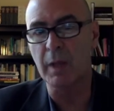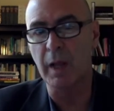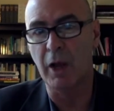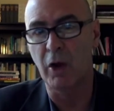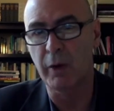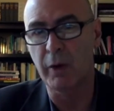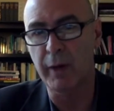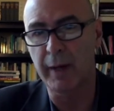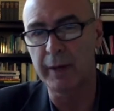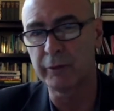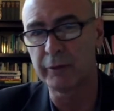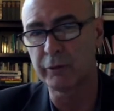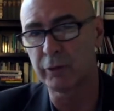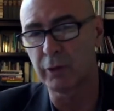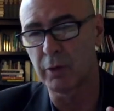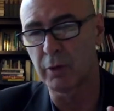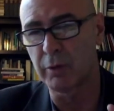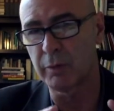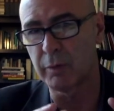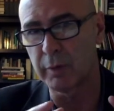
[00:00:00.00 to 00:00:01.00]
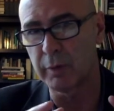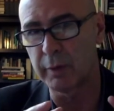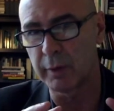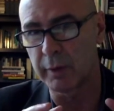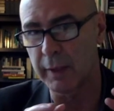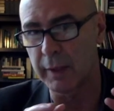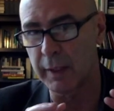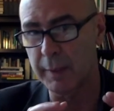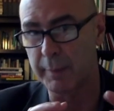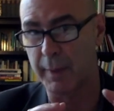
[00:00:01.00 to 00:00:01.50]
Okay, so
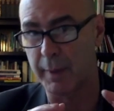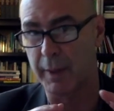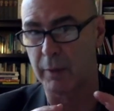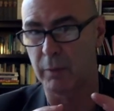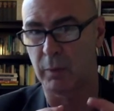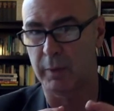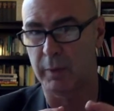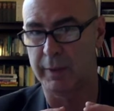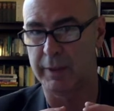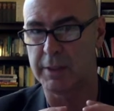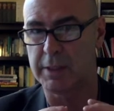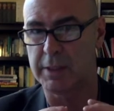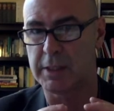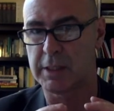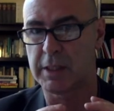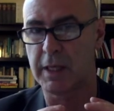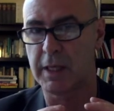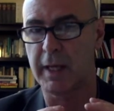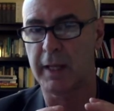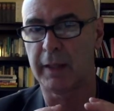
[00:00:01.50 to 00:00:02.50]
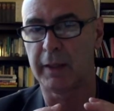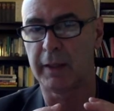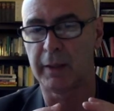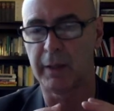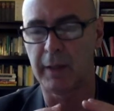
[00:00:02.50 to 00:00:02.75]
think about what he just said.